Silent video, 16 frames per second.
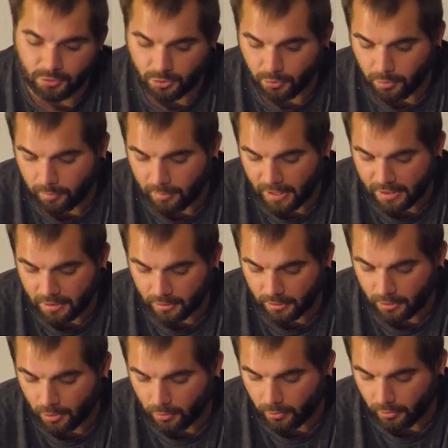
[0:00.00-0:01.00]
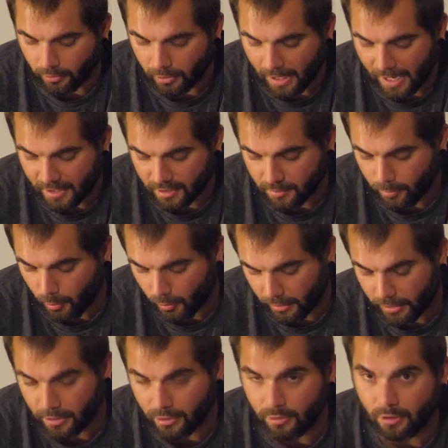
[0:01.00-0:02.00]
So we basically go to the last
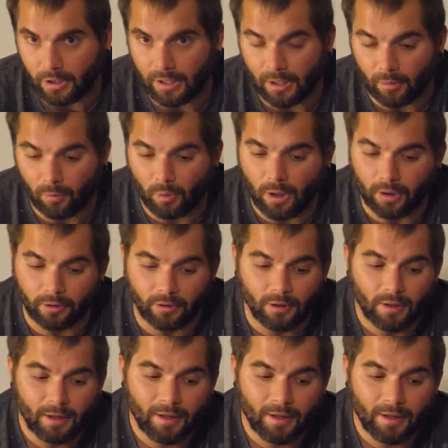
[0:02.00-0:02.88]
point that you could get water